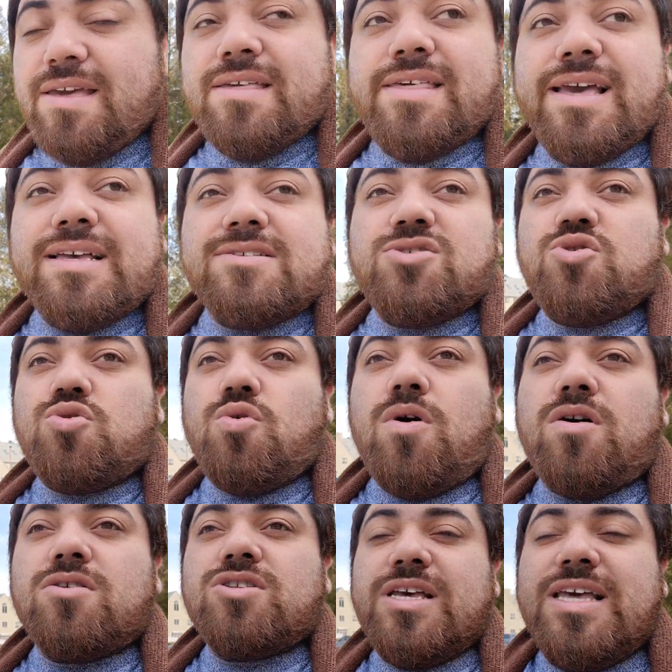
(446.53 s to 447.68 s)
yes
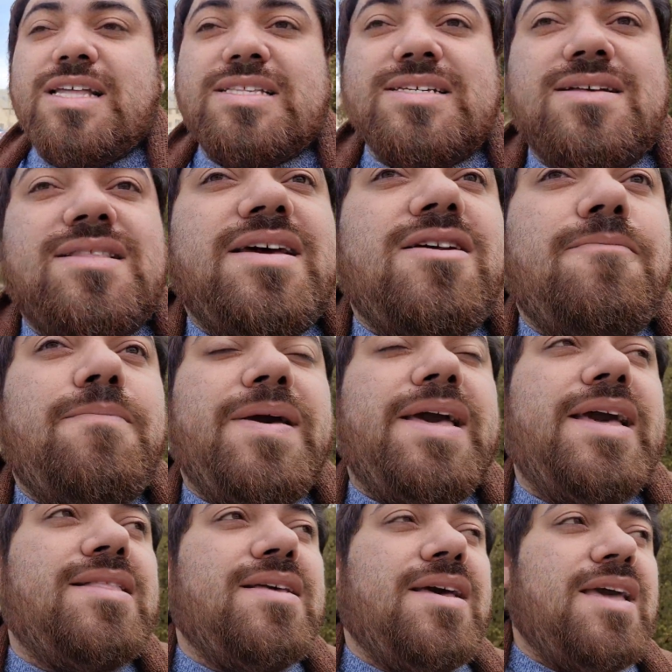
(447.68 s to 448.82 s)
schwartz it's a little
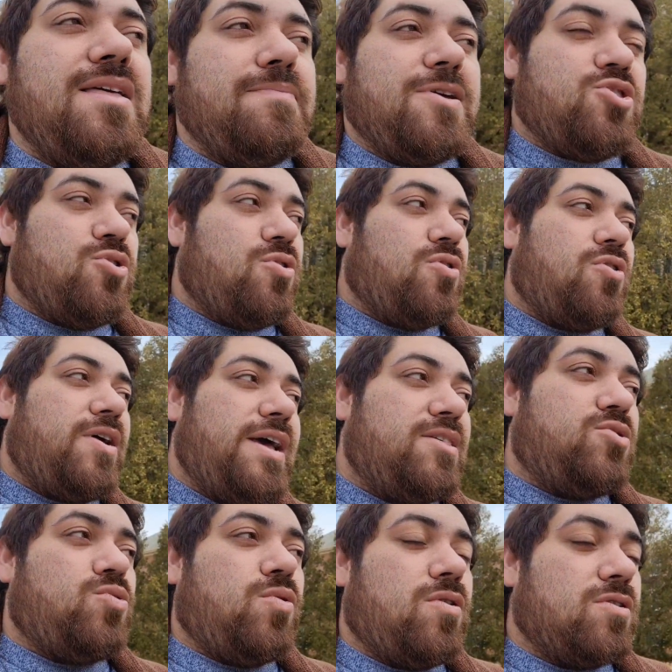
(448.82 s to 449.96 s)
bit immature and
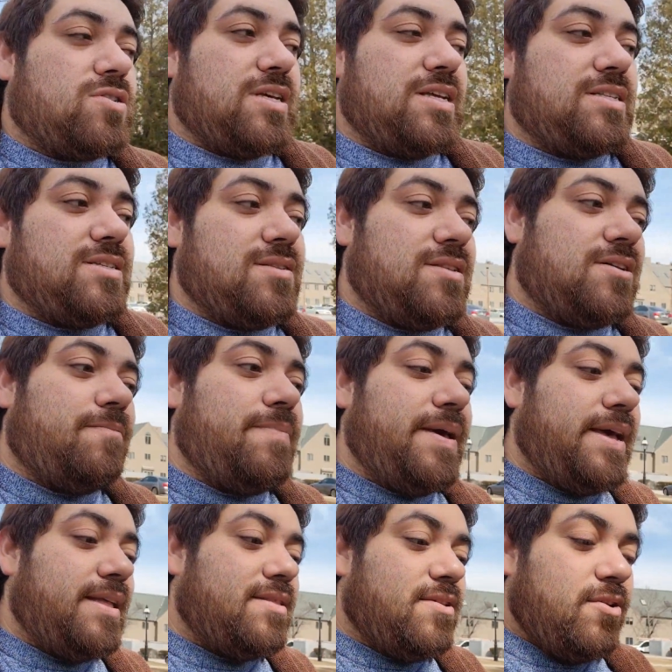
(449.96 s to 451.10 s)
schwartz it's a little
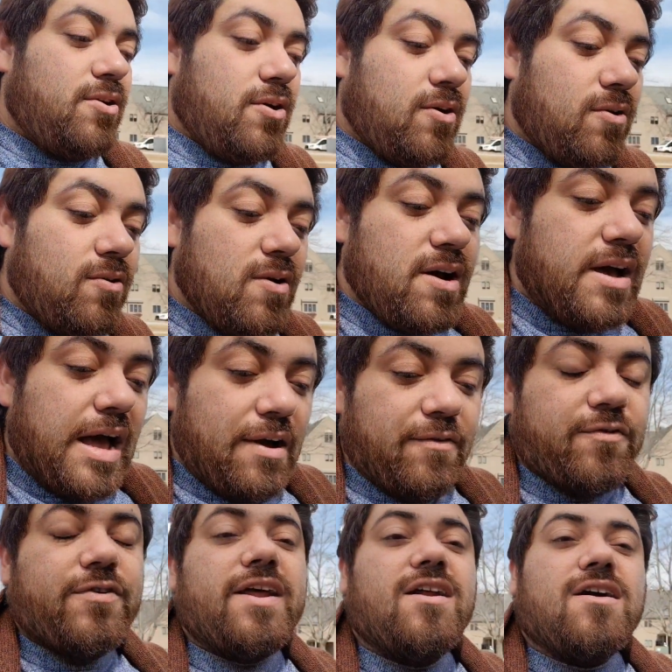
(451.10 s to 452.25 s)
bit you know
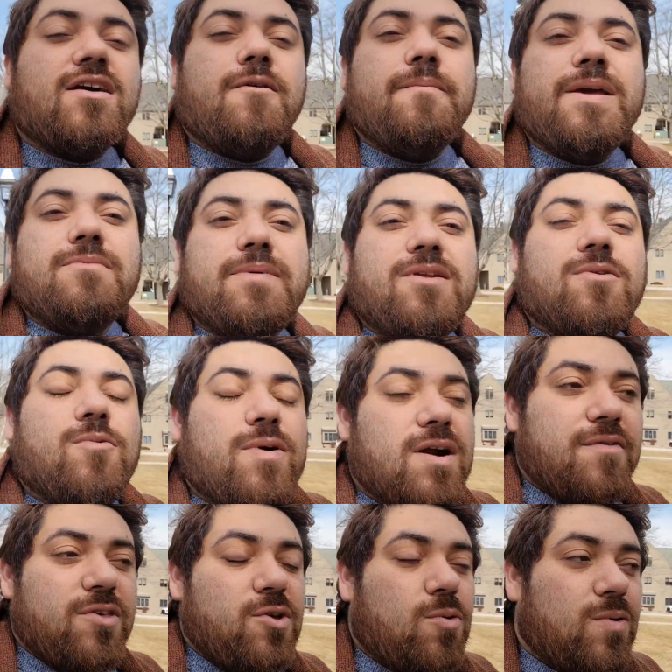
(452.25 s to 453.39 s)
afraid of commitment or
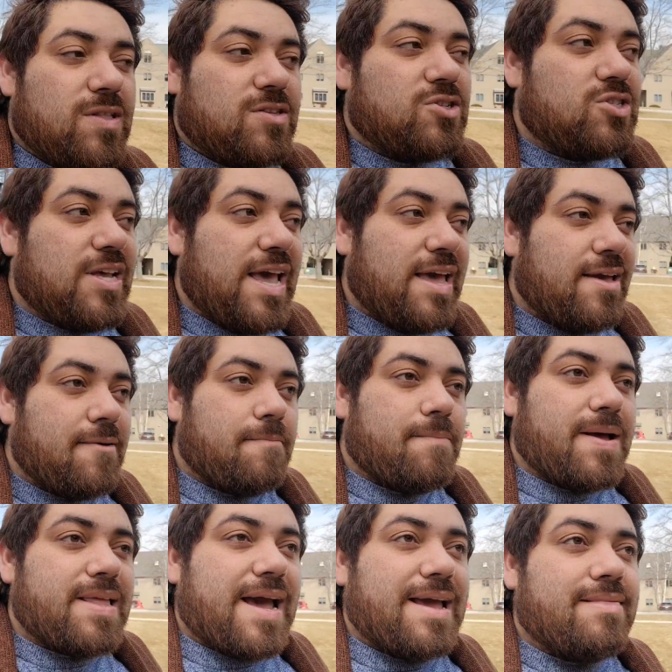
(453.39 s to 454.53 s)
whatever you want to say
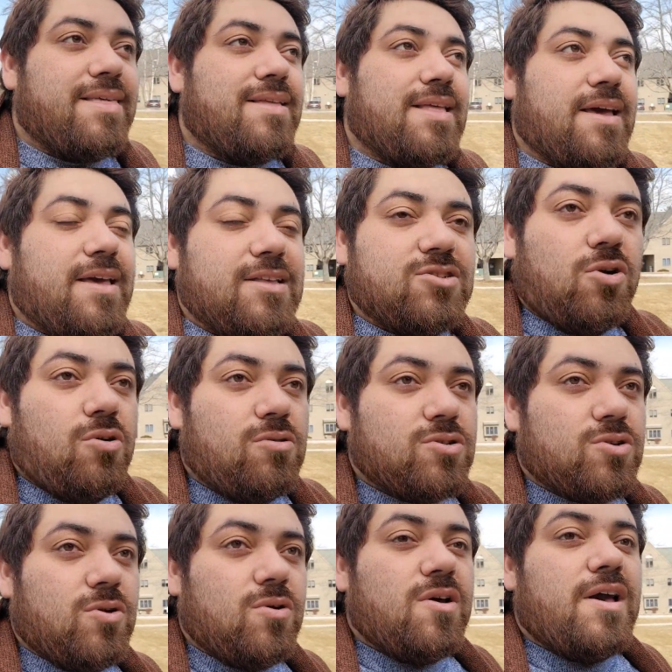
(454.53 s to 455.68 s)
but i think that he's
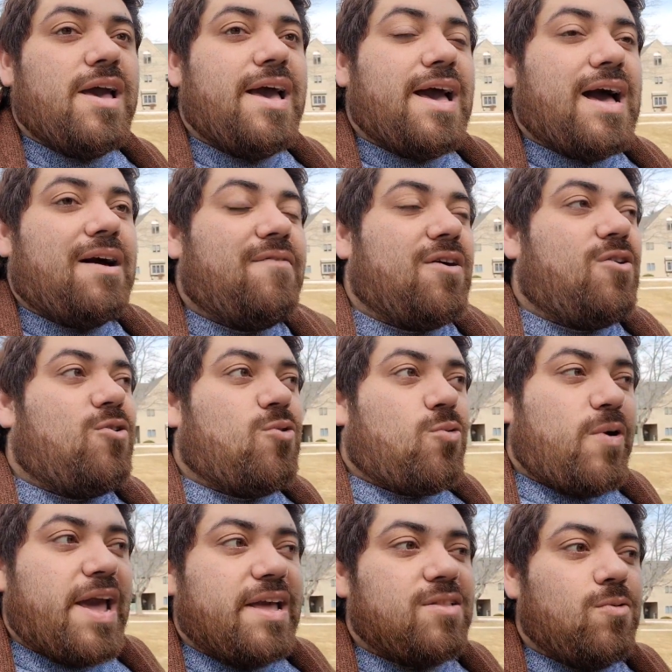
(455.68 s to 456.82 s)
also have
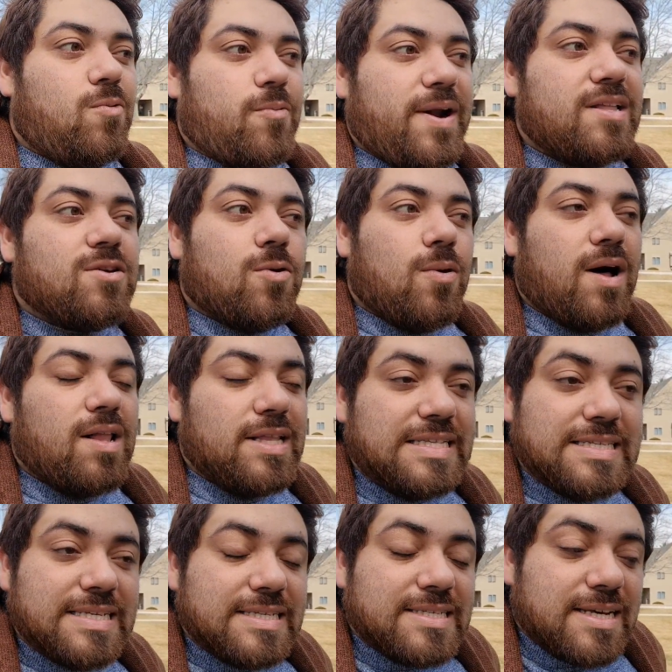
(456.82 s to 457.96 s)
great great
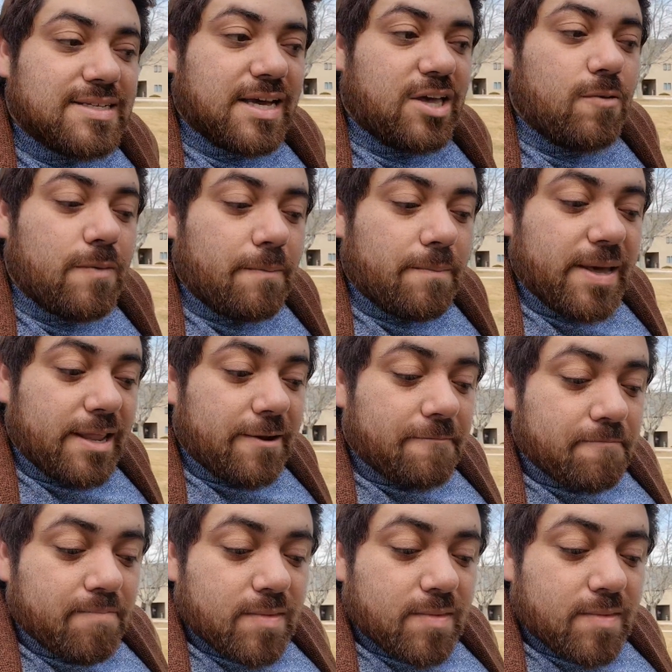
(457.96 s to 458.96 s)
qualities as a human being